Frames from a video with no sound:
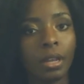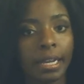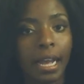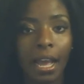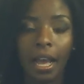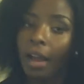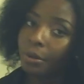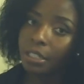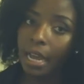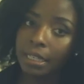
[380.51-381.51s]
Like, I
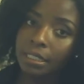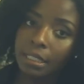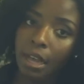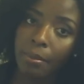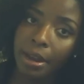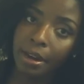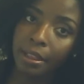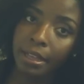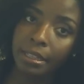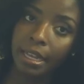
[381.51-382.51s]
wish I could style my hair
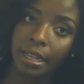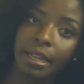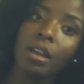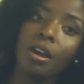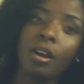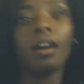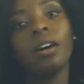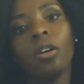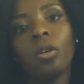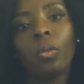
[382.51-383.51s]
like that. Like,
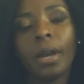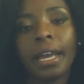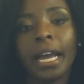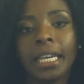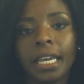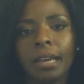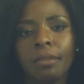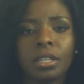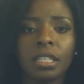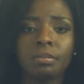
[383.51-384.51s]
oh wait, I
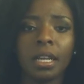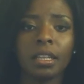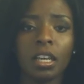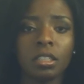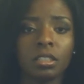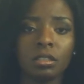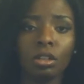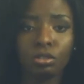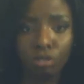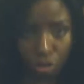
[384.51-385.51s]
can't because my lace
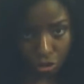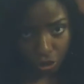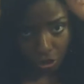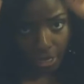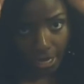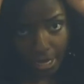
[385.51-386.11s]
closure is just like